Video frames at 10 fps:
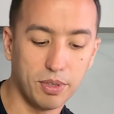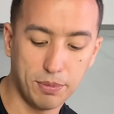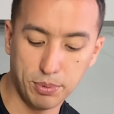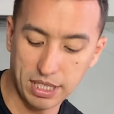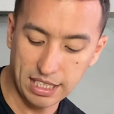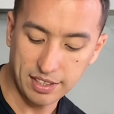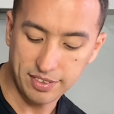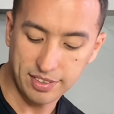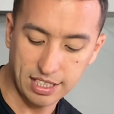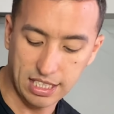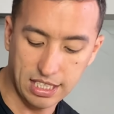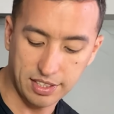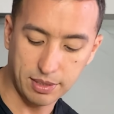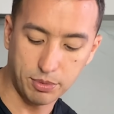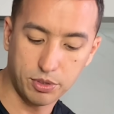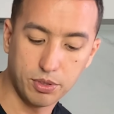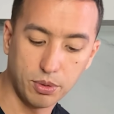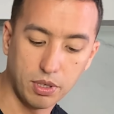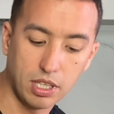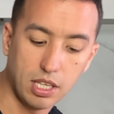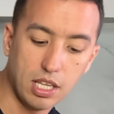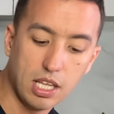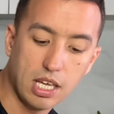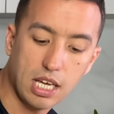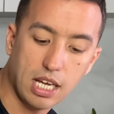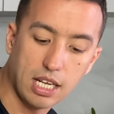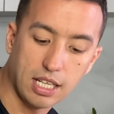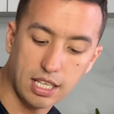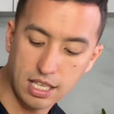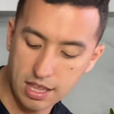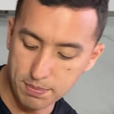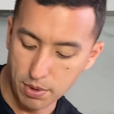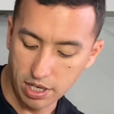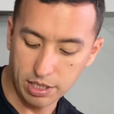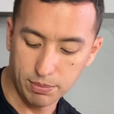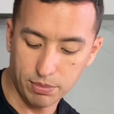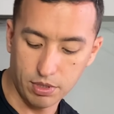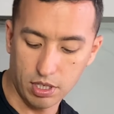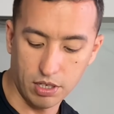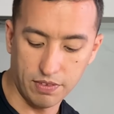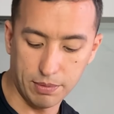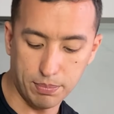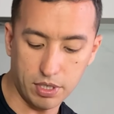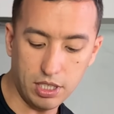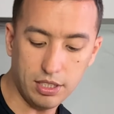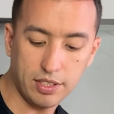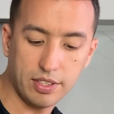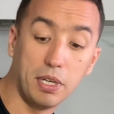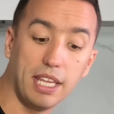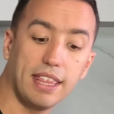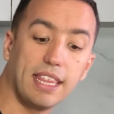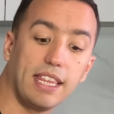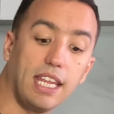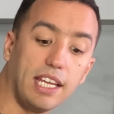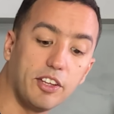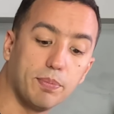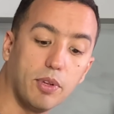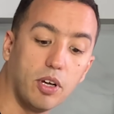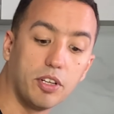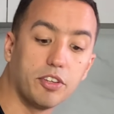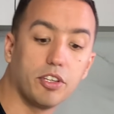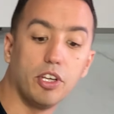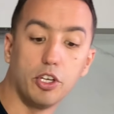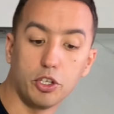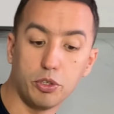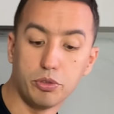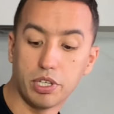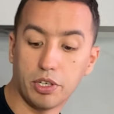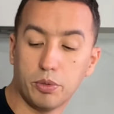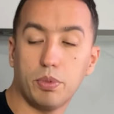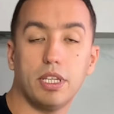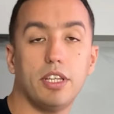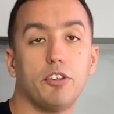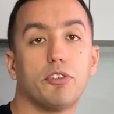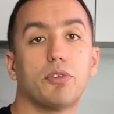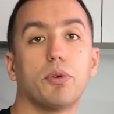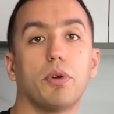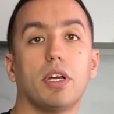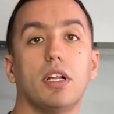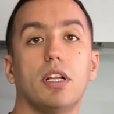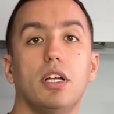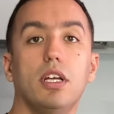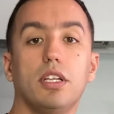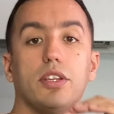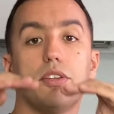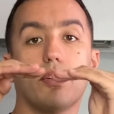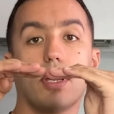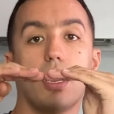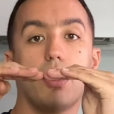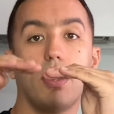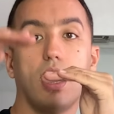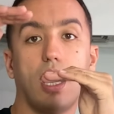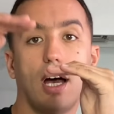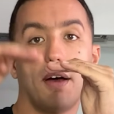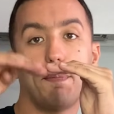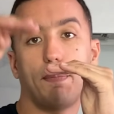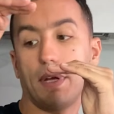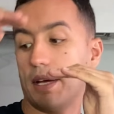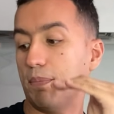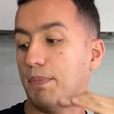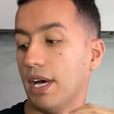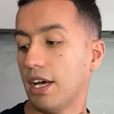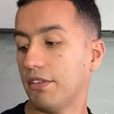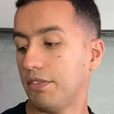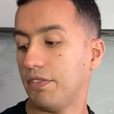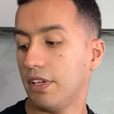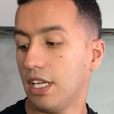with putting some soil in the bottom of the pot. With these plants, you don't want the soil to go up above